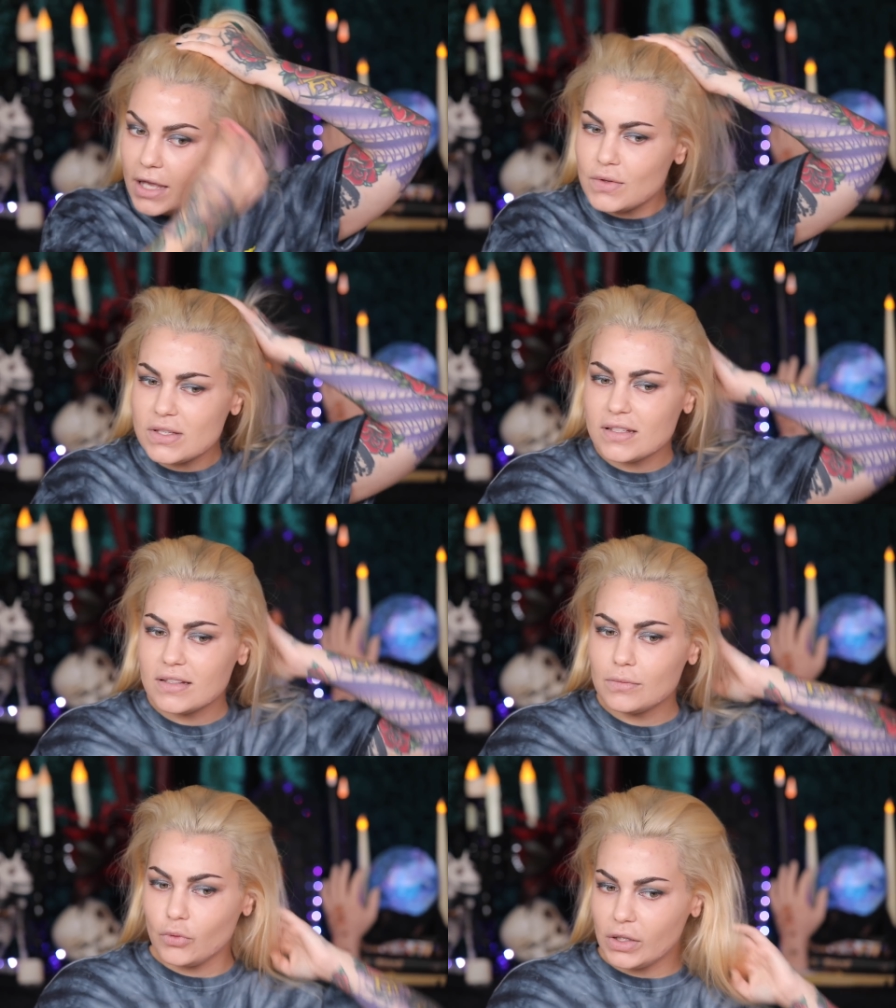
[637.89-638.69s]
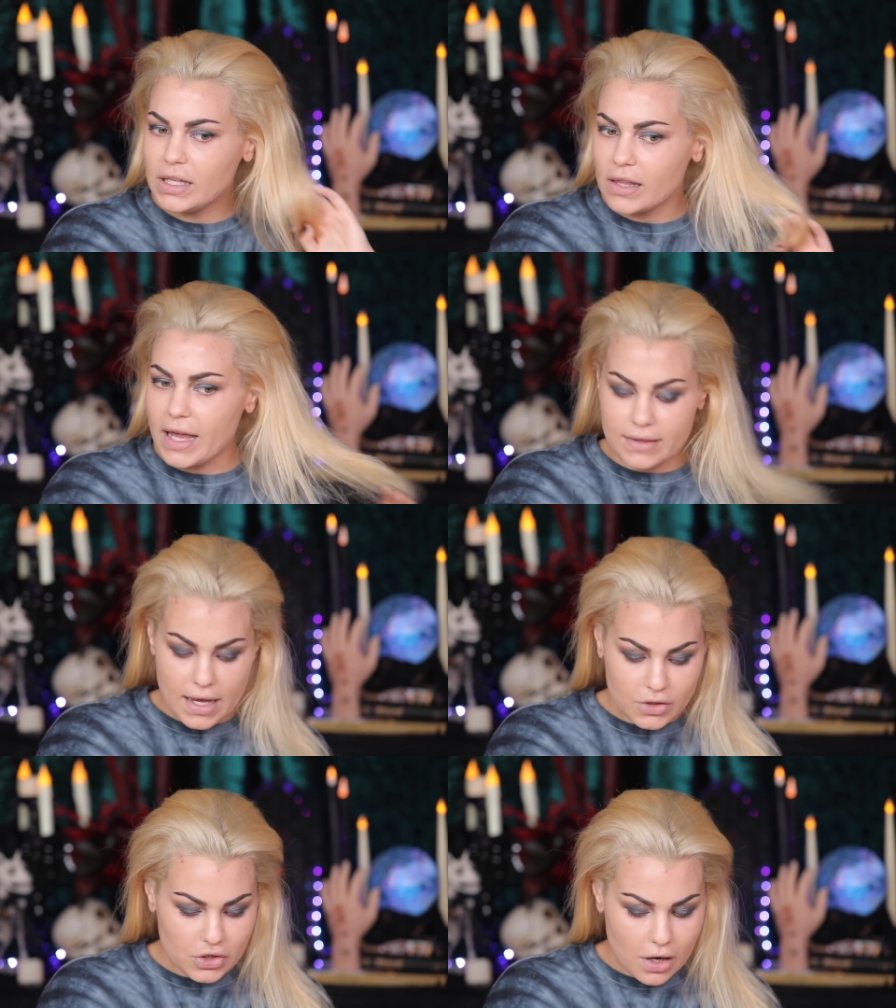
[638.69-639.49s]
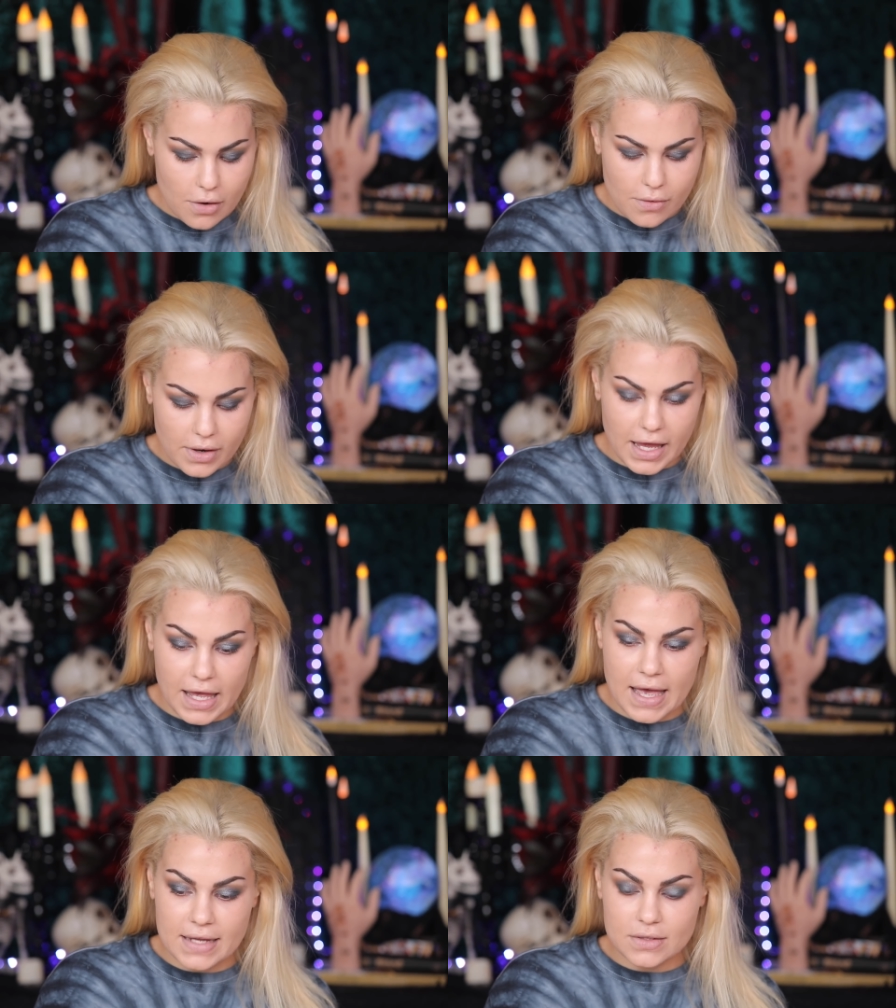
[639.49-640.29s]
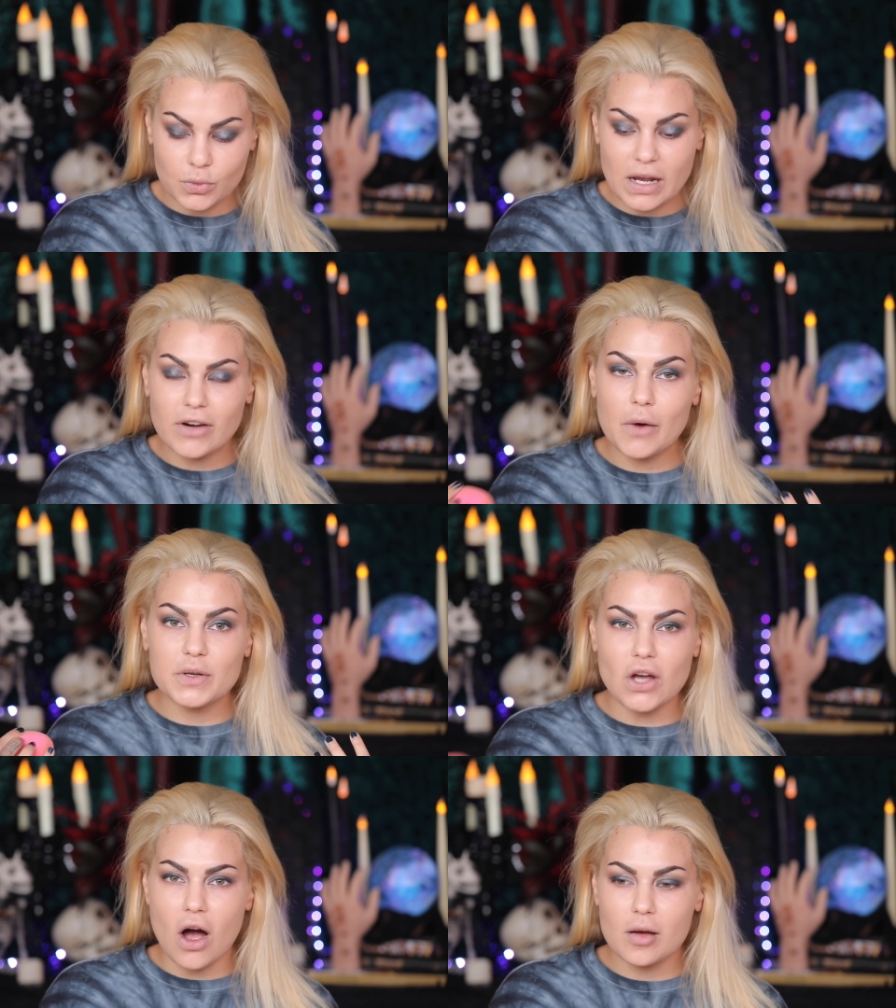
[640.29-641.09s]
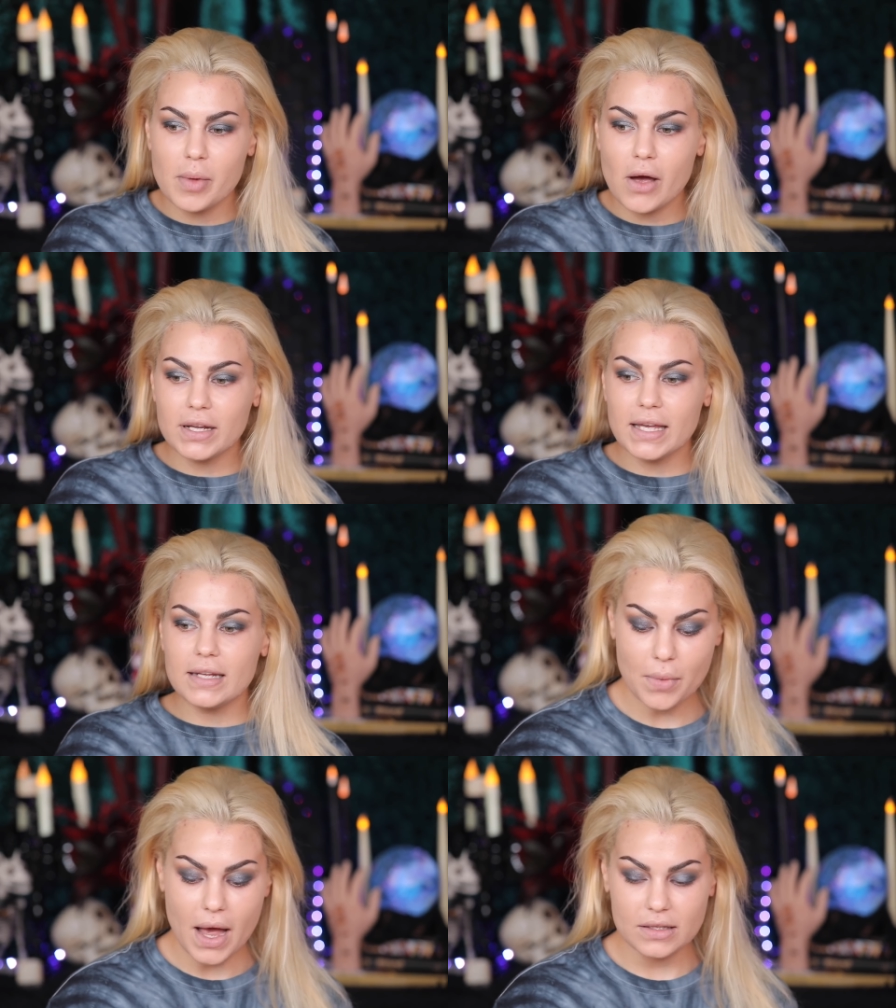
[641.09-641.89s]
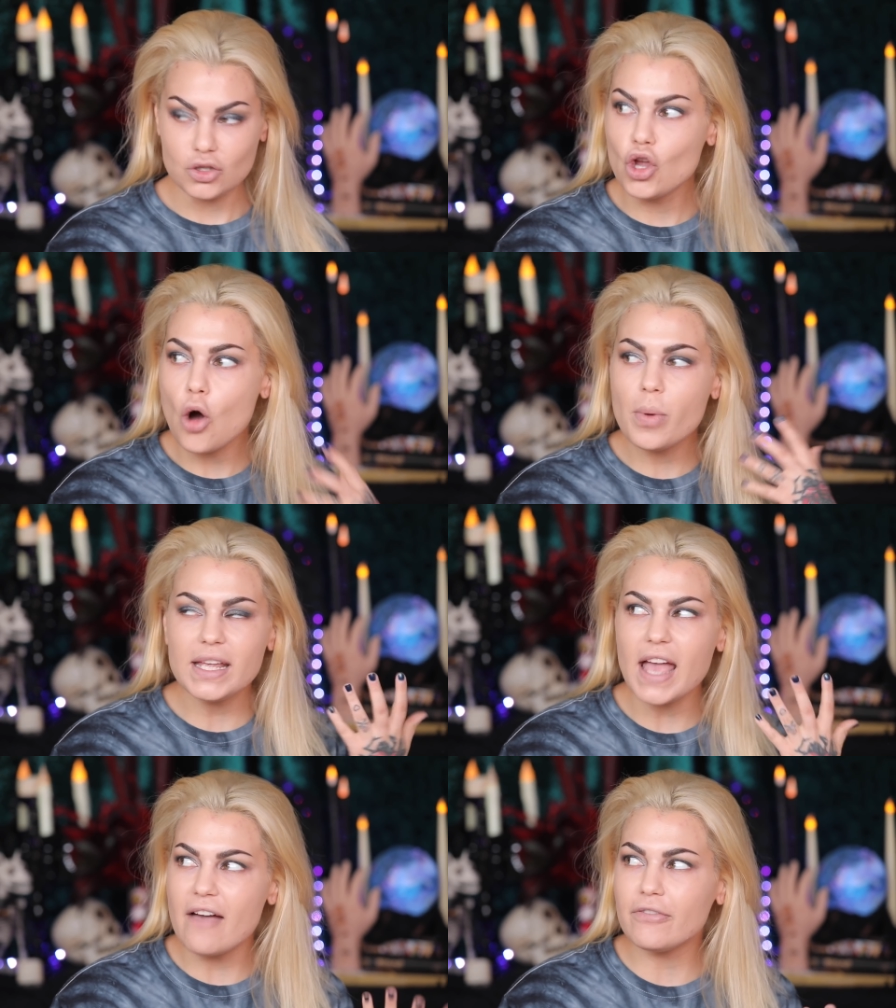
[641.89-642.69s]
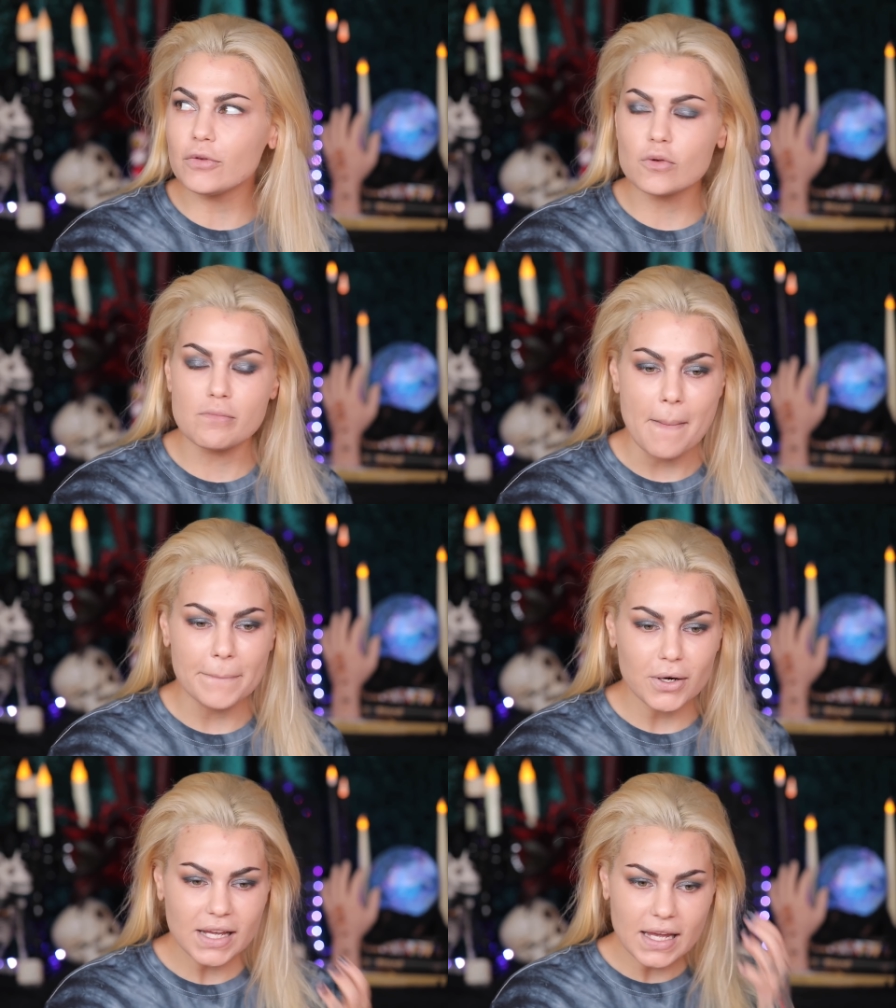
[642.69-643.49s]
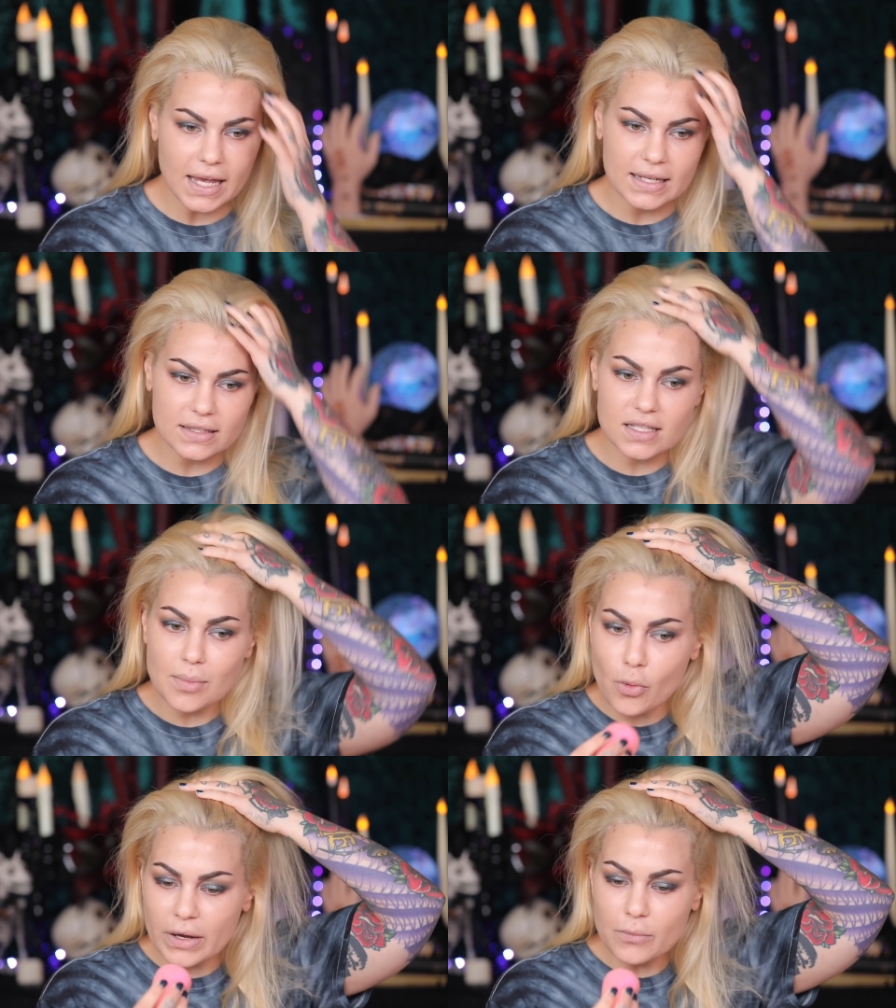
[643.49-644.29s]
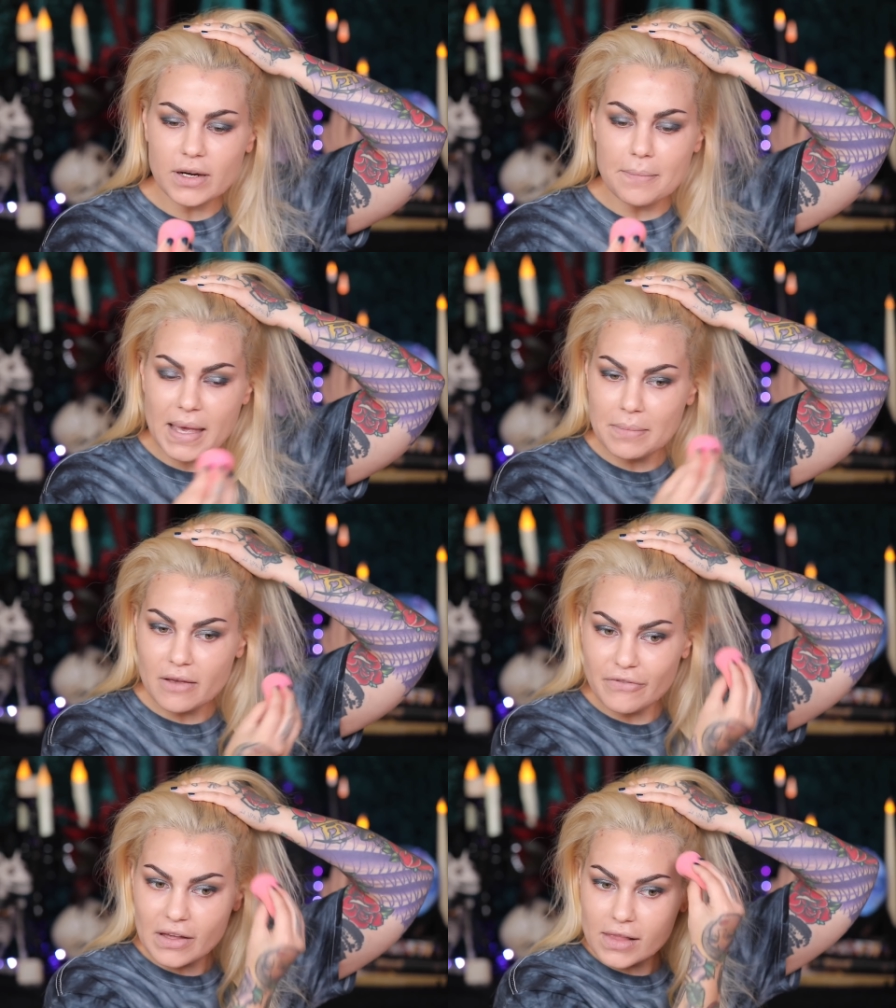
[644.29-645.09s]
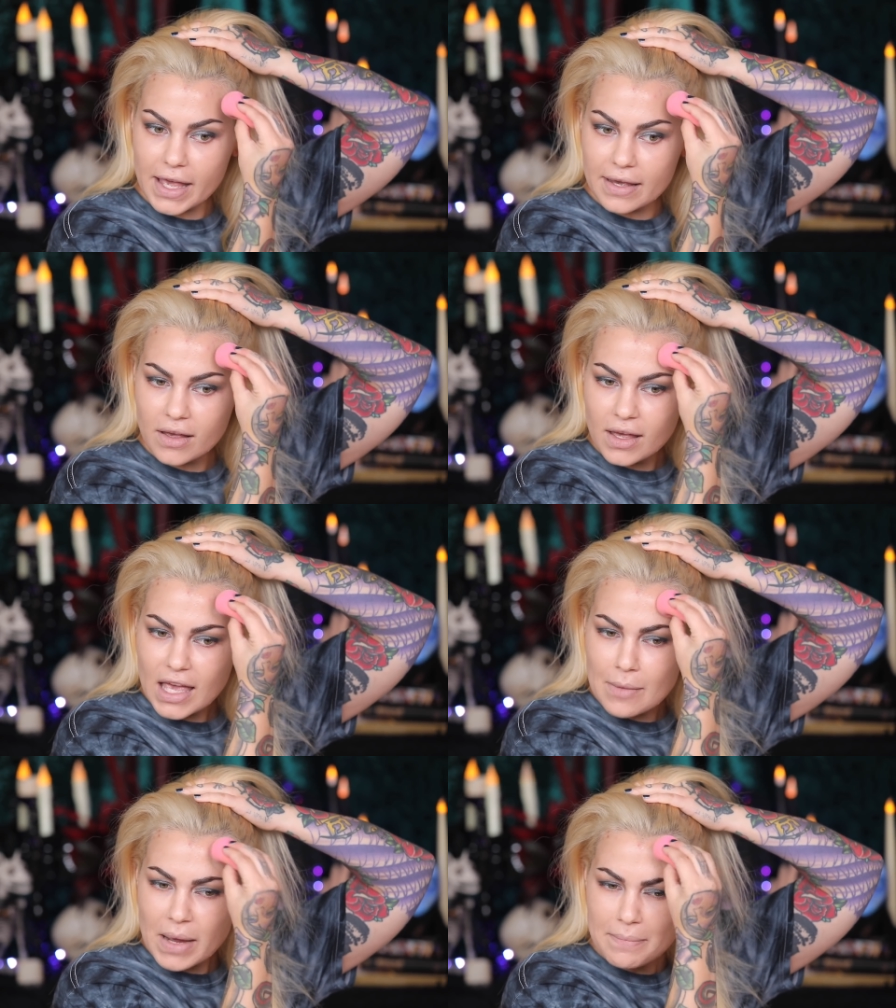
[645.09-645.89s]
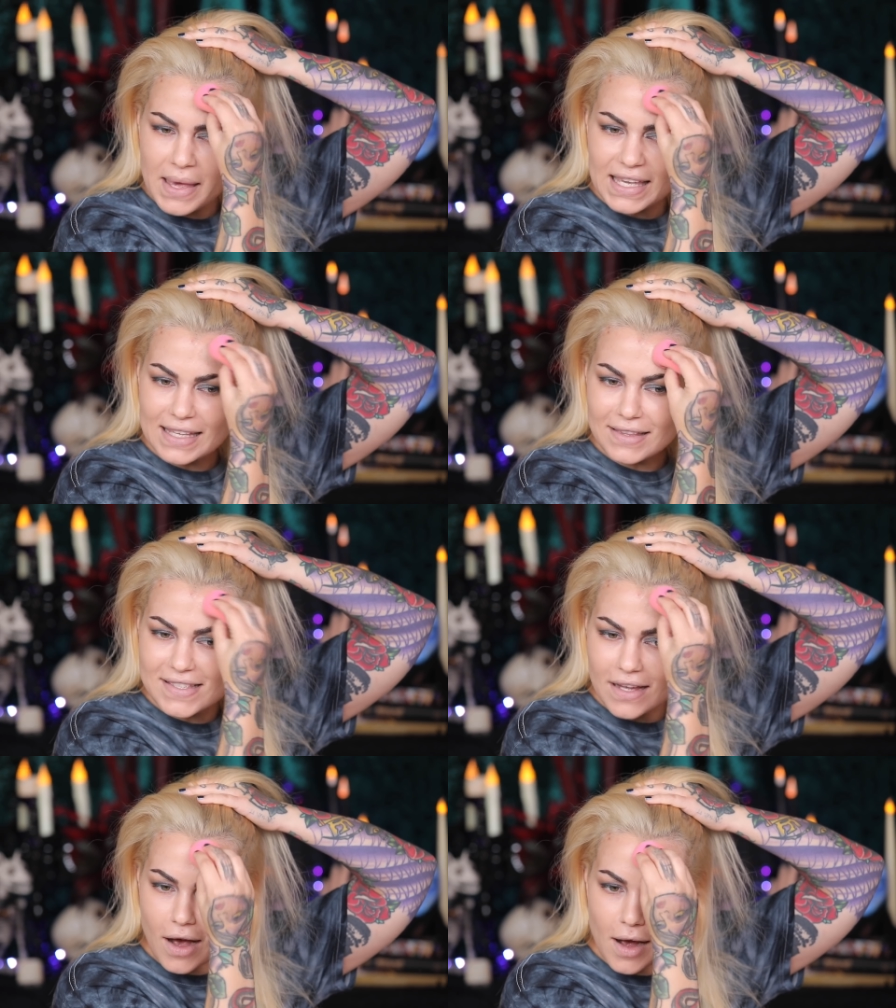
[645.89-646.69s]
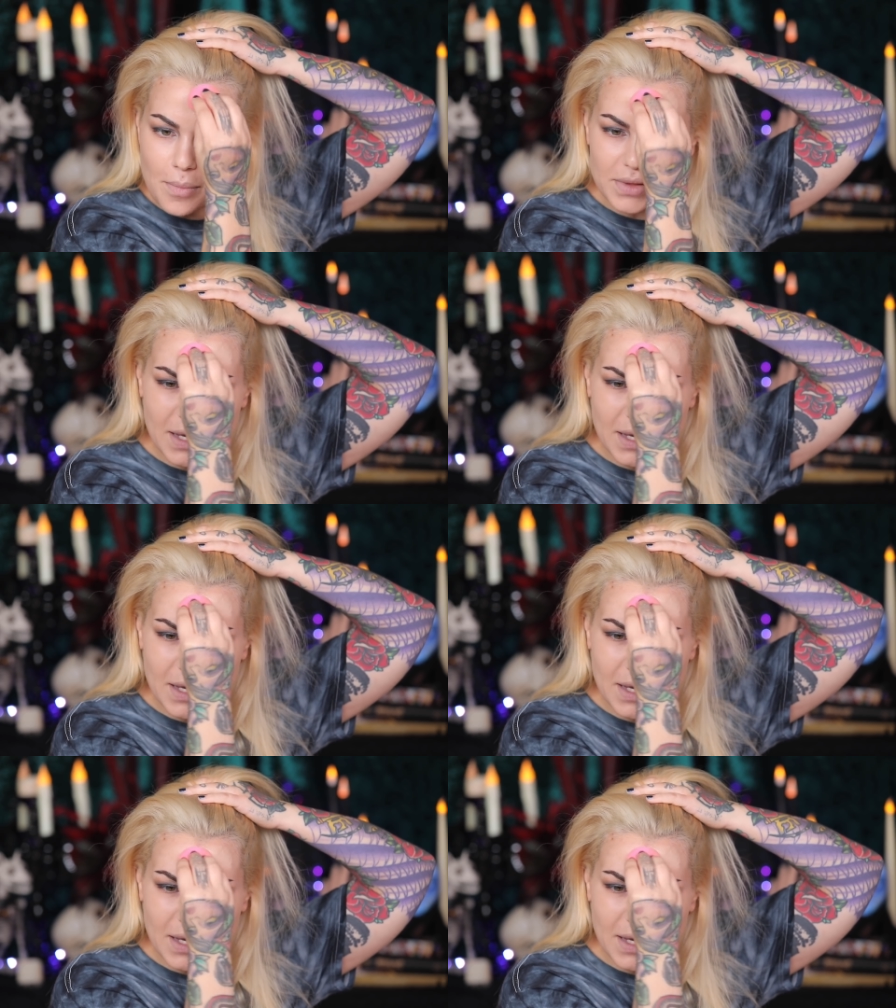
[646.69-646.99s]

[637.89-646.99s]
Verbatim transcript: I used to really like that show and whenever I would talk about it, I nobody ever remembered it and to the point where it made me feel like am I making this up?